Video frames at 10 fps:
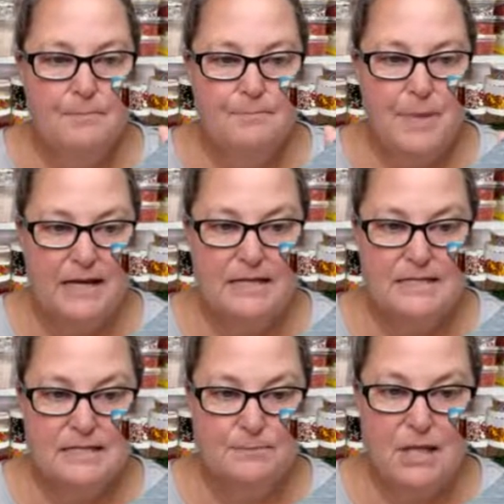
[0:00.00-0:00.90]

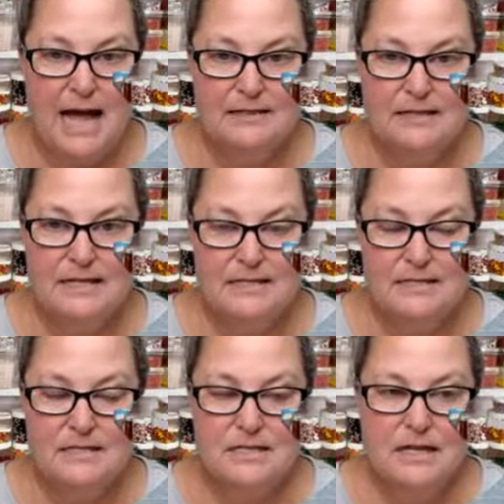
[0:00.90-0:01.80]
Becky's supply
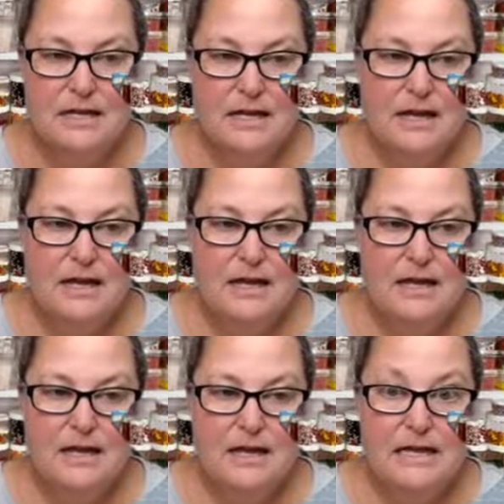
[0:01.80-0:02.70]
list,
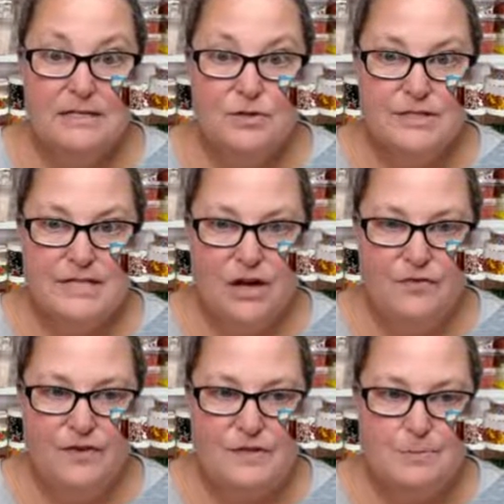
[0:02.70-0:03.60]
is on sale
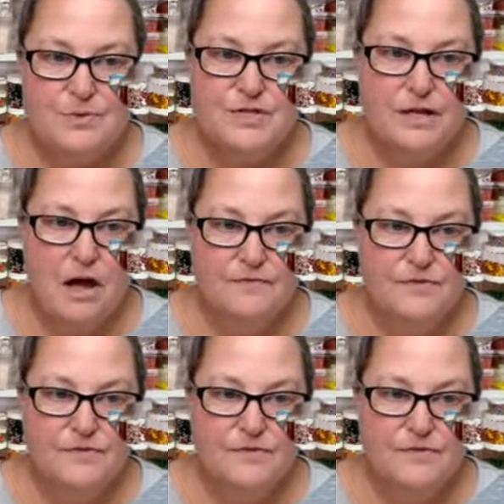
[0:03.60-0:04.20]
50% off.